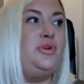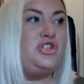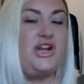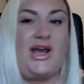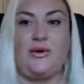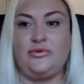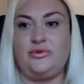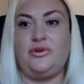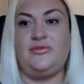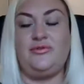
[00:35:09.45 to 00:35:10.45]
pushing it out
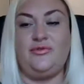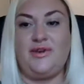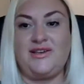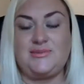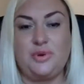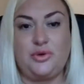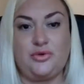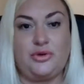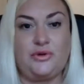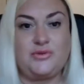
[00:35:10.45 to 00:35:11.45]
through different Facebook
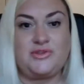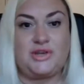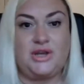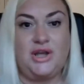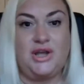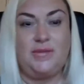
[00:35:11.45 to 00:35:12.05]
groups and